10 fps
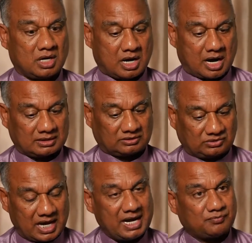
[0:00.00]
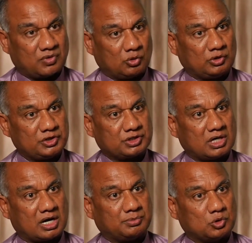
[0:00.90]
On that foundation
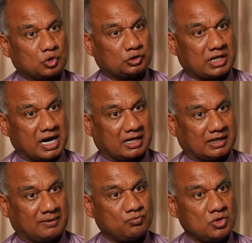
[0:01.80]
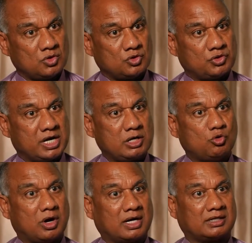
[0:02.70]
of Rudra Yaga, then
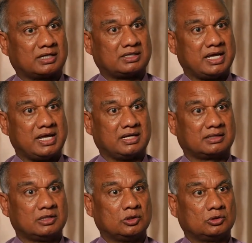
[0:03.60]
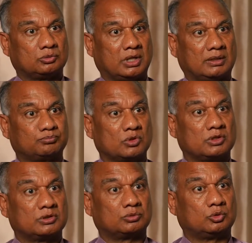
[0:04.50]
you undertake the
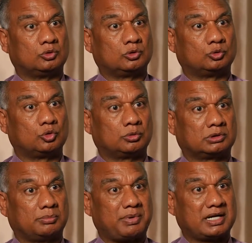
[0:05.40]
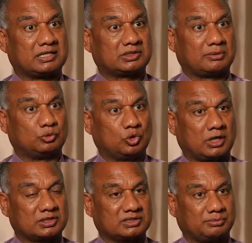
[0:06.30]
practice of
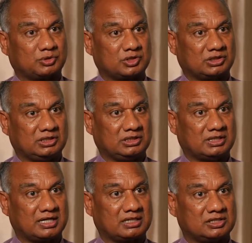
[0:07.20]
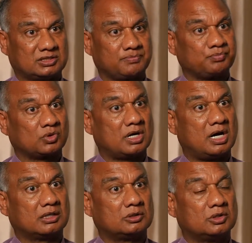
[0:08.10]
Durga Saptashati, that is
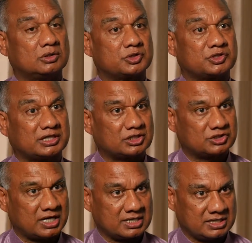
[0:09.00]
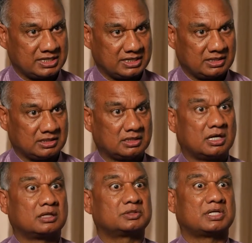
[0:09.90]
called Sat Chandi,
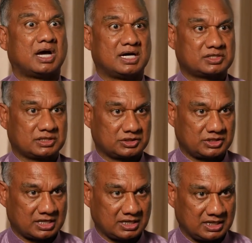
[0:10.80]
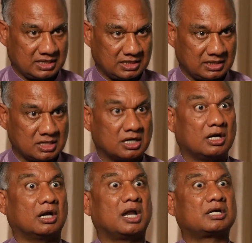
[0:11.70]
Sahasra Chandi,
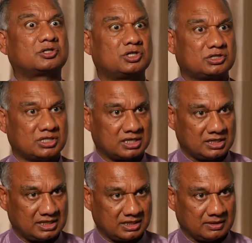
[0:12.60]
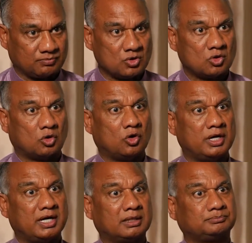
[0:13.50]
Laksh Chandi,
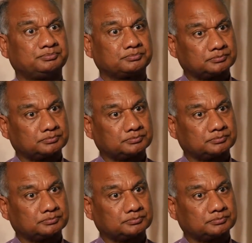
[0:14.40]
where